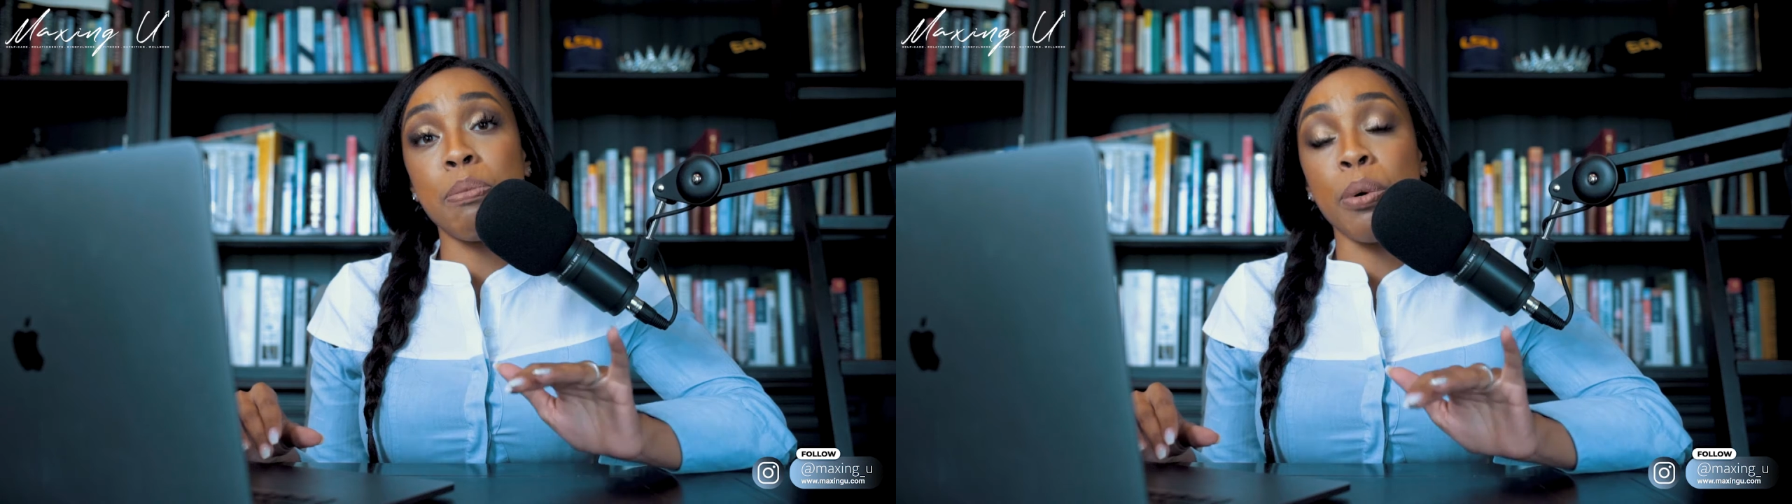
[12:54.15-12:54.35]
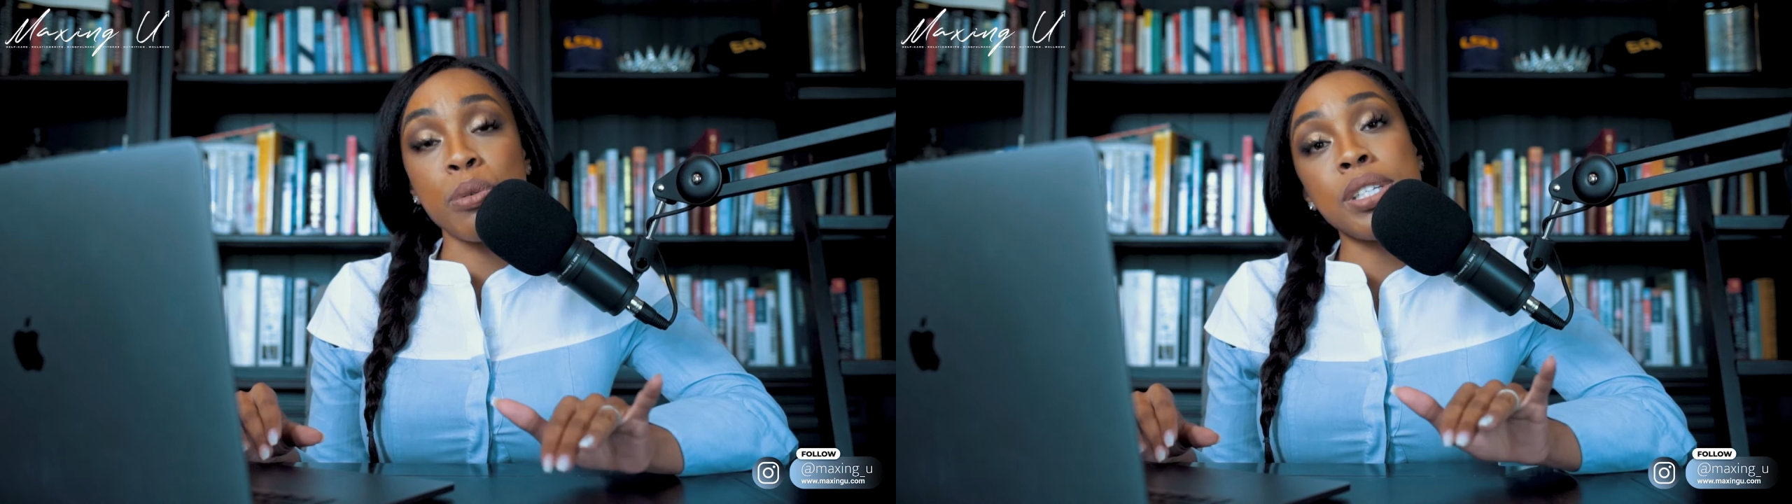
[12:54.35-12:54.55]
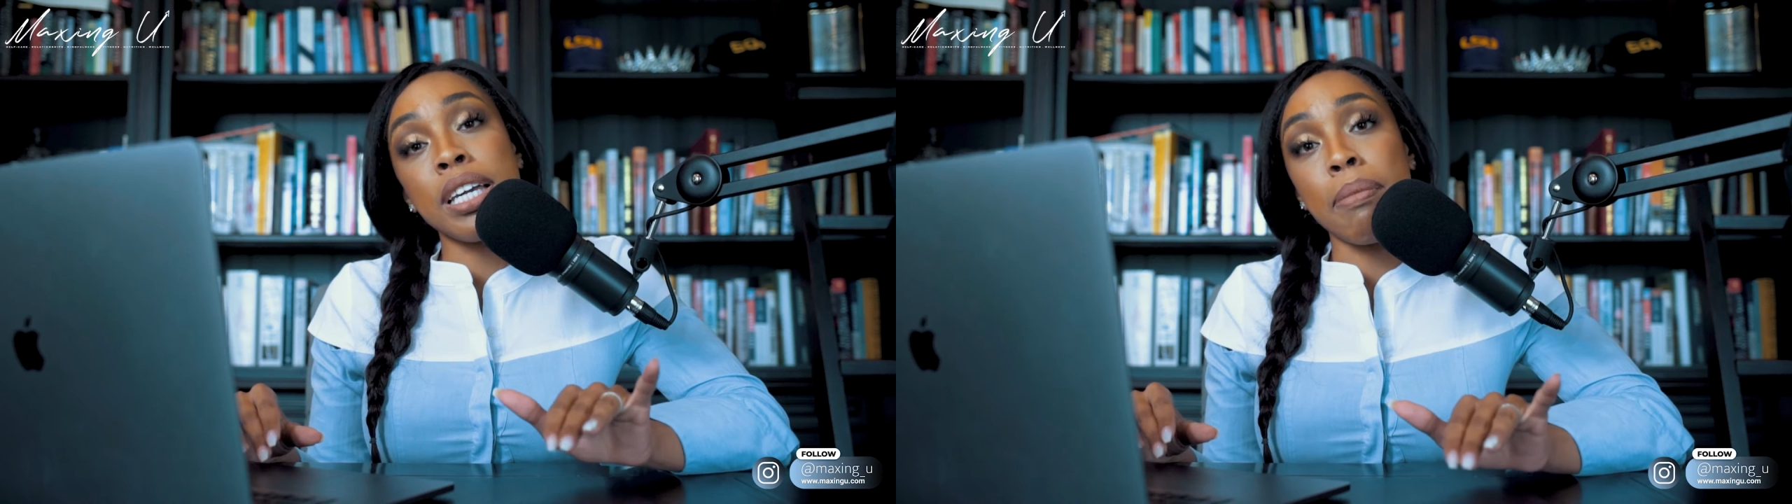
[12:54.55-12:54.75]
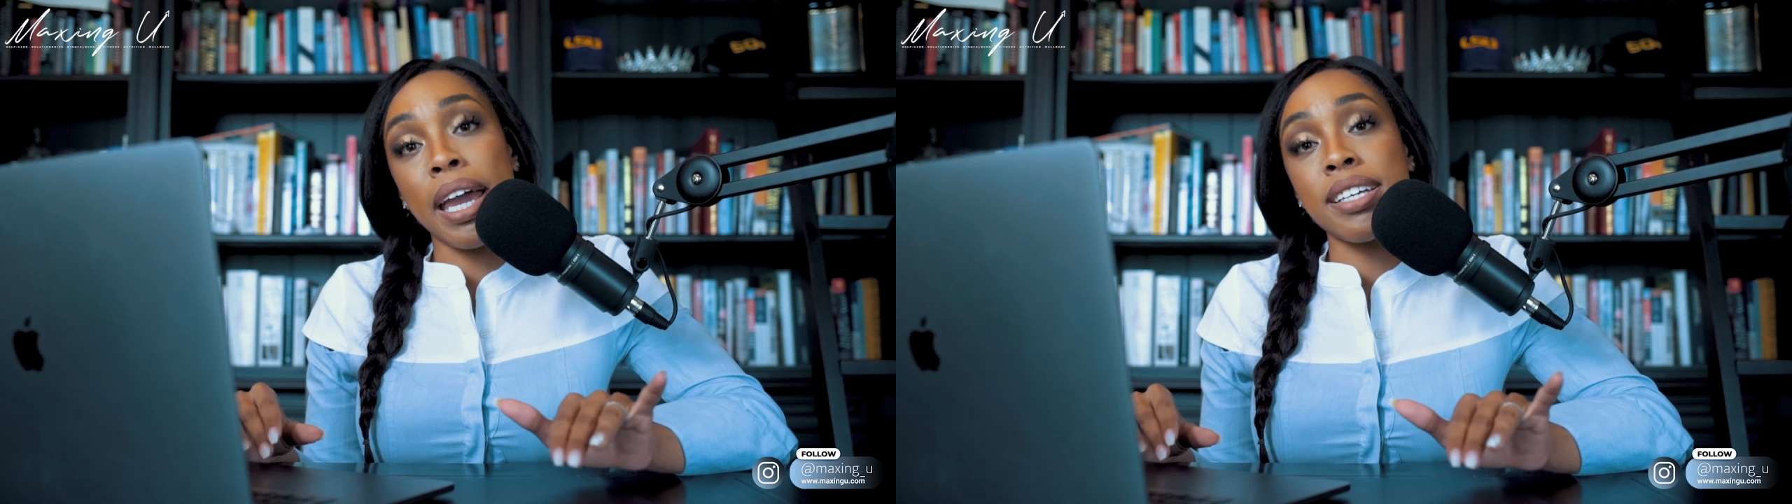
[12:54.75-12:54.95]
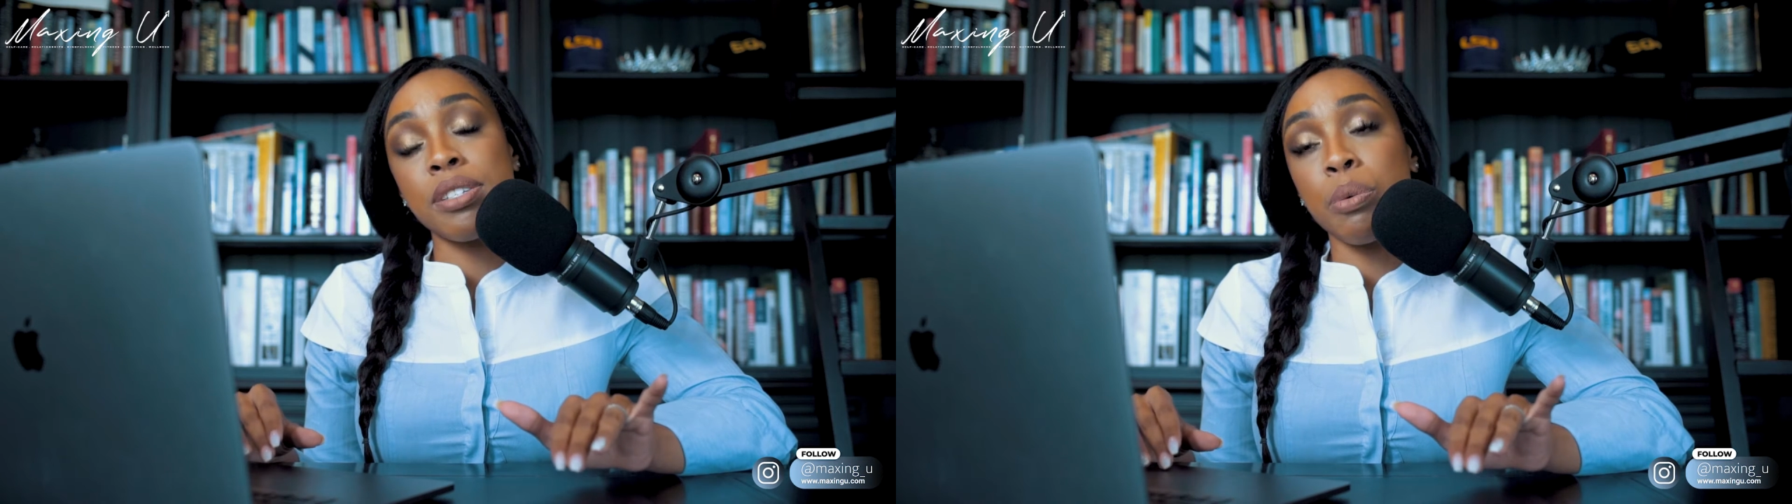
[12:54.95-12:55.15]
protein
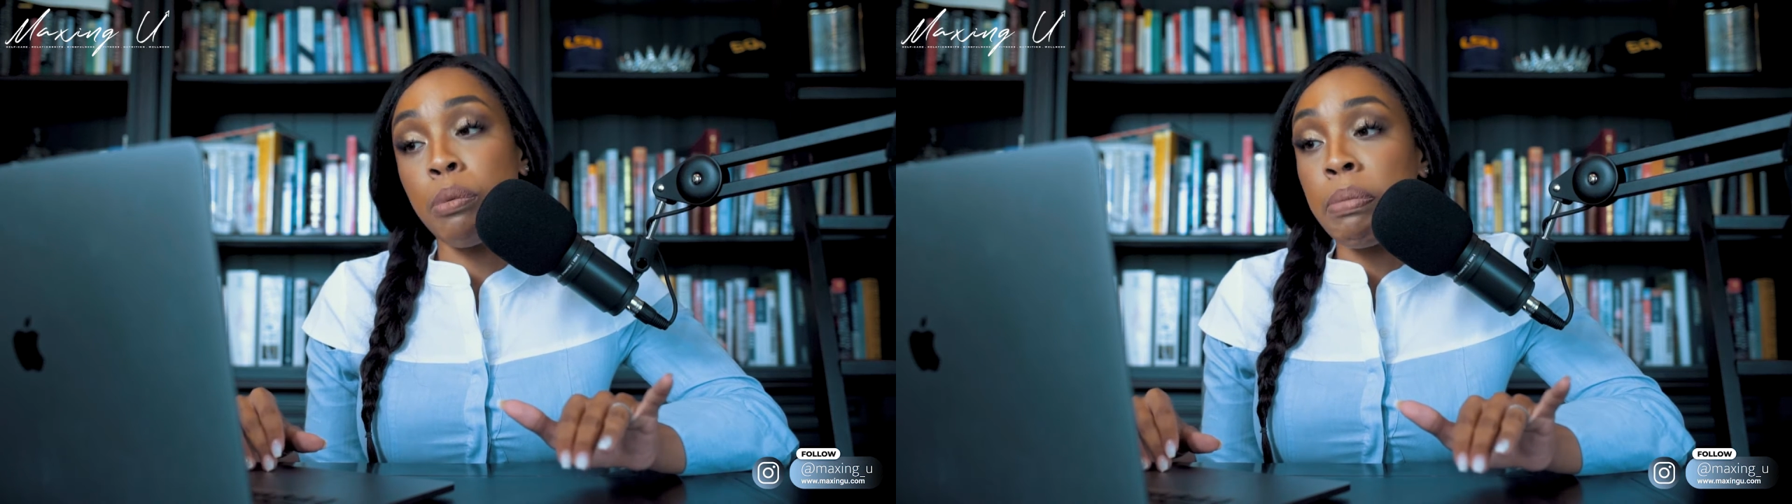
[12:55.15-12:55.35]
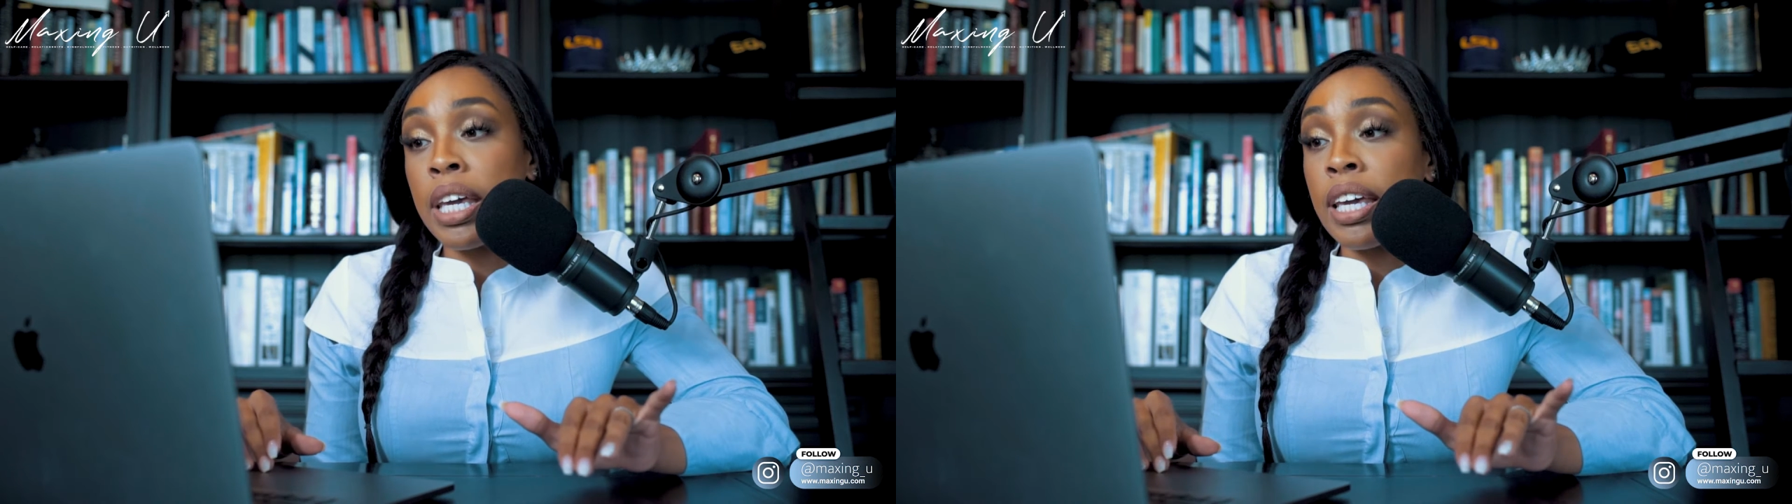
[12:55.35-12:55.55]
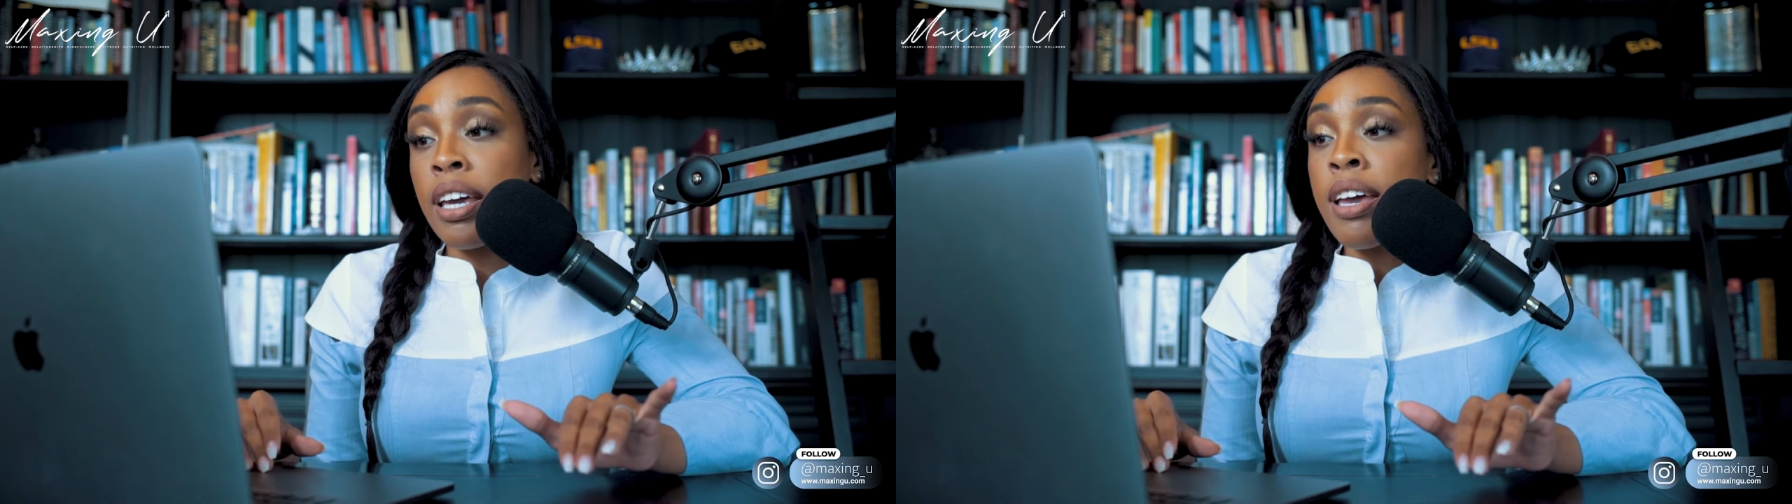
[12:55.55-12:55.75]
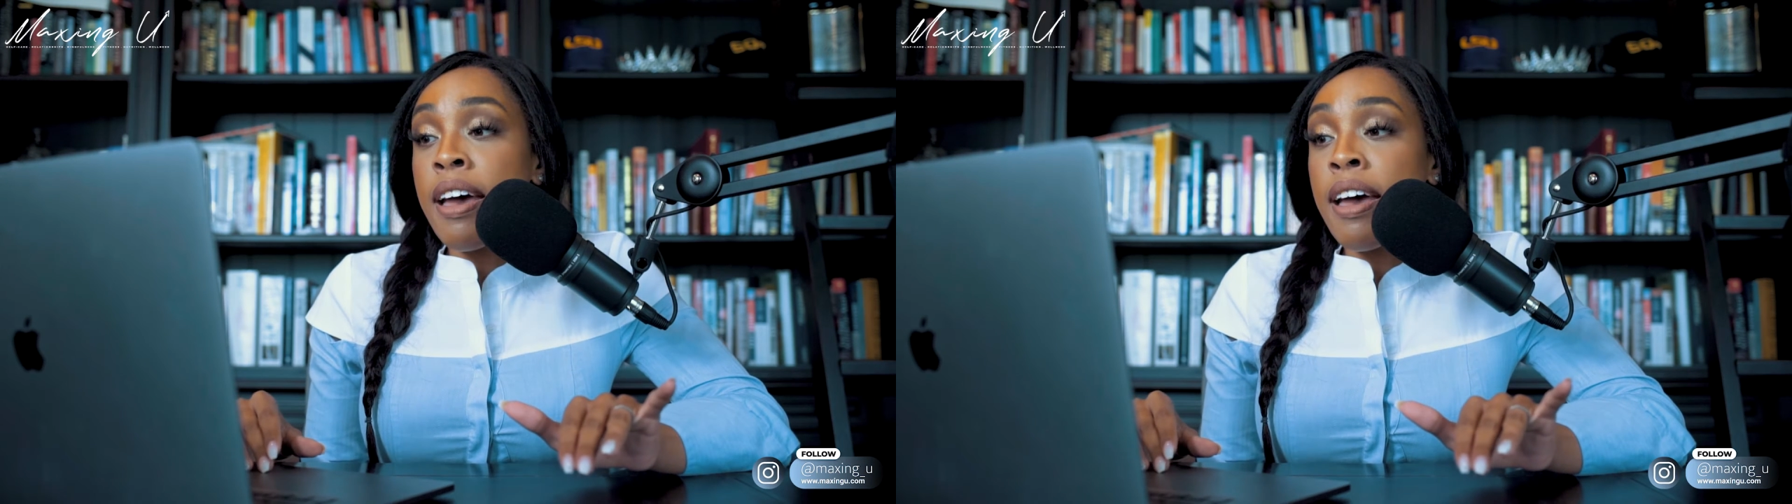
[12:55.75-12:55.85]
base would be